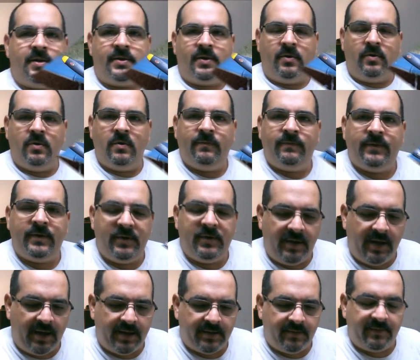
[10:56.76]
so hopefully you
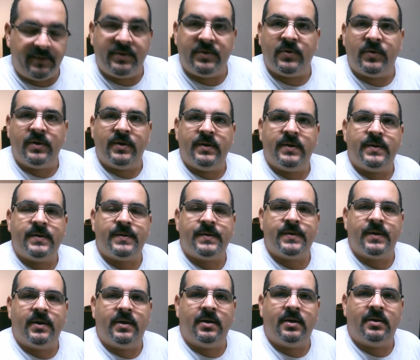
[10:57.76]
guys have enjoyed
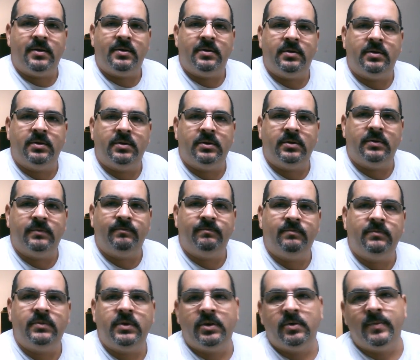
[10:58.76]
this
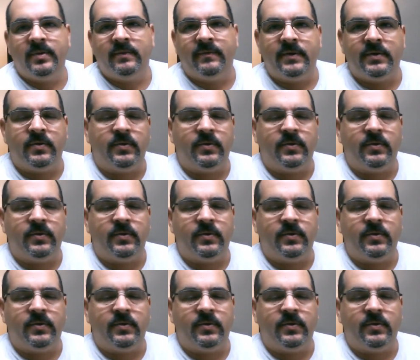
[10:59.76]
little bit of a